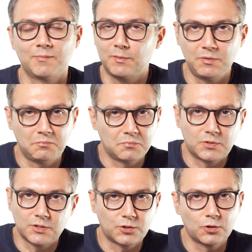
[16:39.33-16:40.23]
Let me
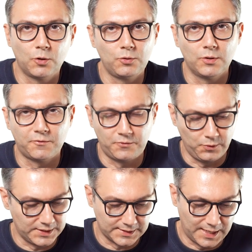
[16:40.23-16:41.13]
just show you a few
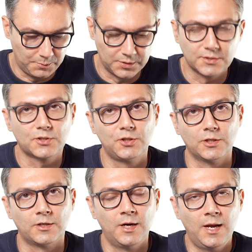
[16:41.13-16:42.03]
examples
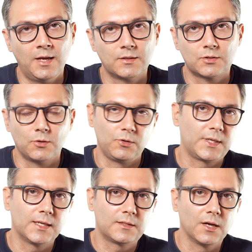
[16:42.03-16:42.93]
here so you
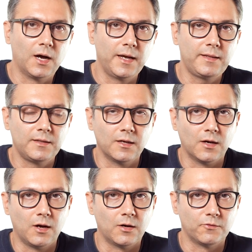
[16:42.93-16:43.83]
get the idea
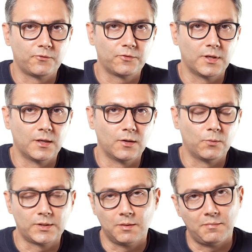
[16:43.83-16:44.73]
of
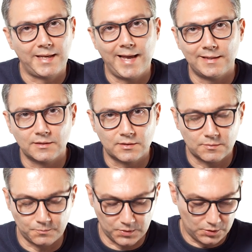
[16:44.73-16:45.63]
what the mechanics
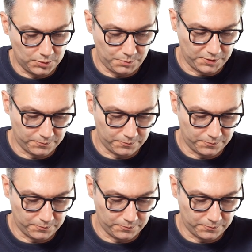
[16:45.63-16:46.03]
could be.